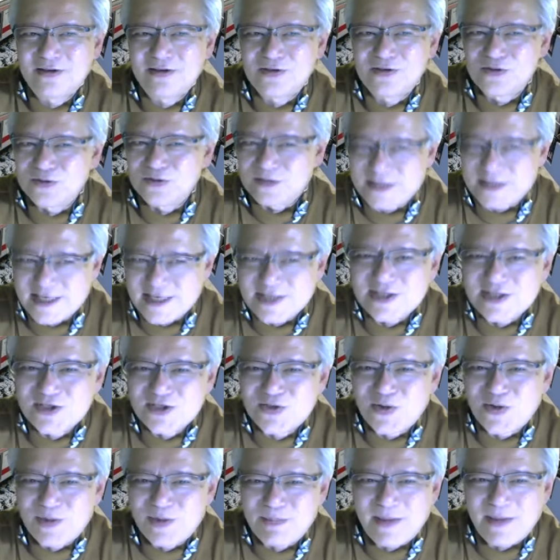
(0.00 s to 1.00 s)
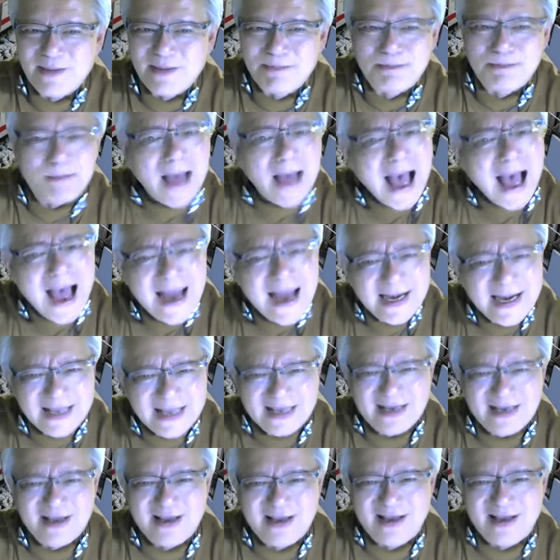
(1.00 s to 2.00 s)
to destroy my
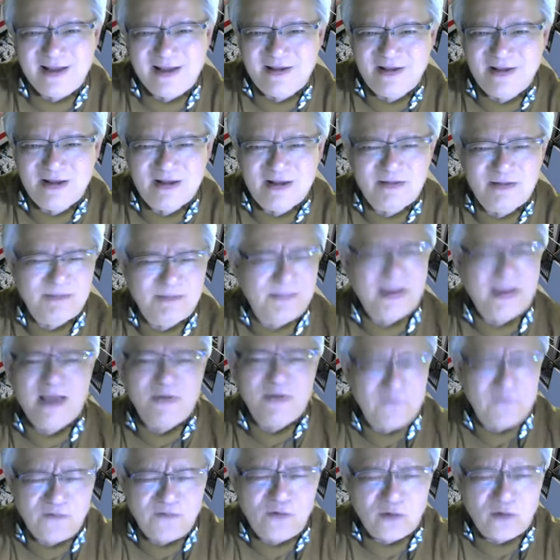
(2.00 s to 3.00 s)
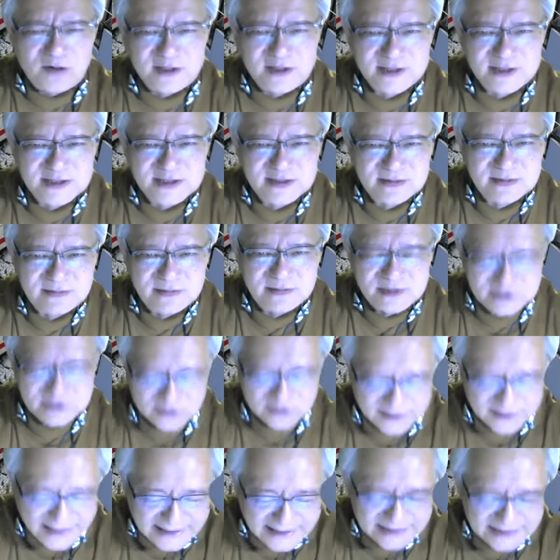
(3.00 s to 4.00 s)
body by force.
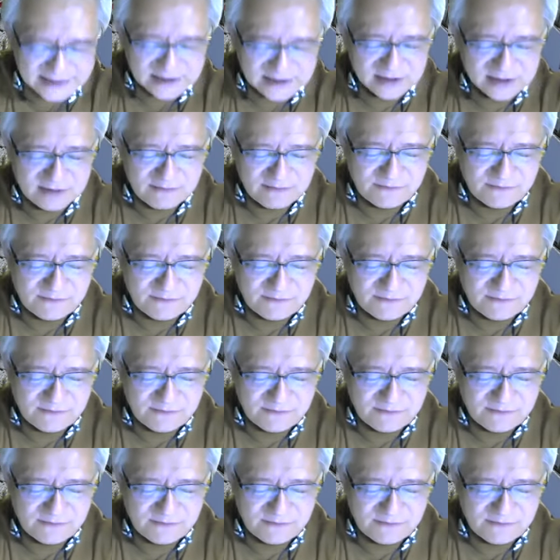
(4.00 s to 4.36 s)
So that's